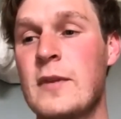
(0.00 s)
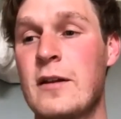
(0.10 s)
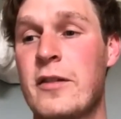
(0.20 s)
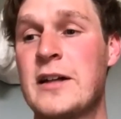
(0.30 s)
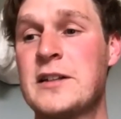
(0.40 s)

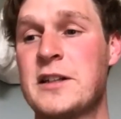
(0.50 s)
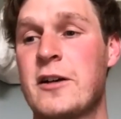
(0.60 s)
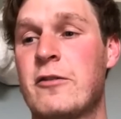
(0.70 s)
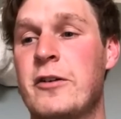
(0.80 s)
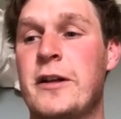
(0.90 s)
That's
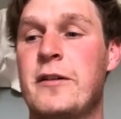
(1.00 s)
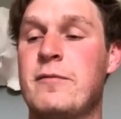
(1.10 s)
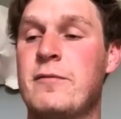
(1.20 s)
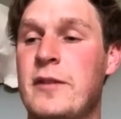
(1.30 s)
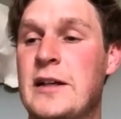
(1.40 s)

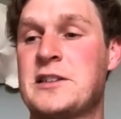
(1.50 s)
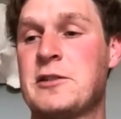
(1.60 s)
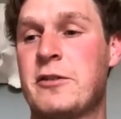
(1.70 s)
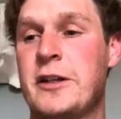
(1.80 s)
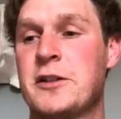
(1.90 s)
a
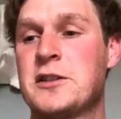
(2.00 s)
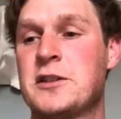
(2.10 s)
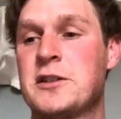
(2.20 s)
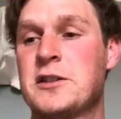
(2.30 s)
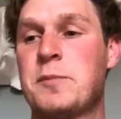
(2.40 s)
really good
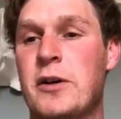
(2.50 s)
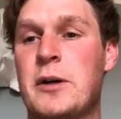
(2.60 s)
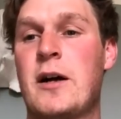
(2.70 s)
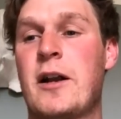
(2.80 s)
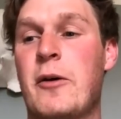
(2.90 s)
spot as
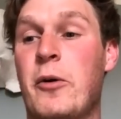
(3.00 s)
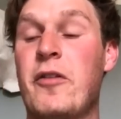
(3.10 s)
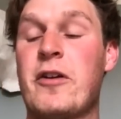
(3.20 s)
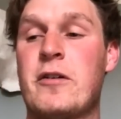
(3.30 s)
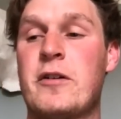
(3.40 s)
well. And I
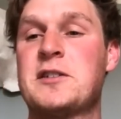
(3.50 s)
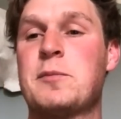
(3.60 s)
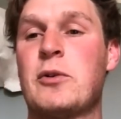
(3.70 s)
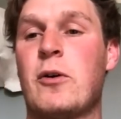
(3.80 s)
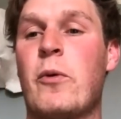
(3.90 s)
want to go and
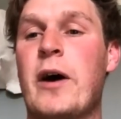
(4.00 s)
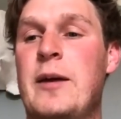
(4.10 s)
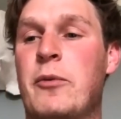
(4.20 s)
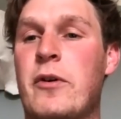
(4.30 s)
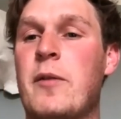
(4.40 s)
explore way
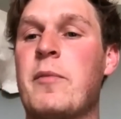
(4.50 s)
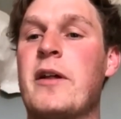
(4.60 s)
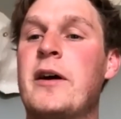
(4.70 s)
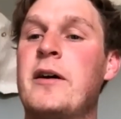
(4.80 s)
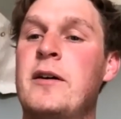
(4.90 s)
more up
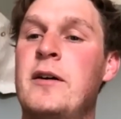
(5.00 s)
there.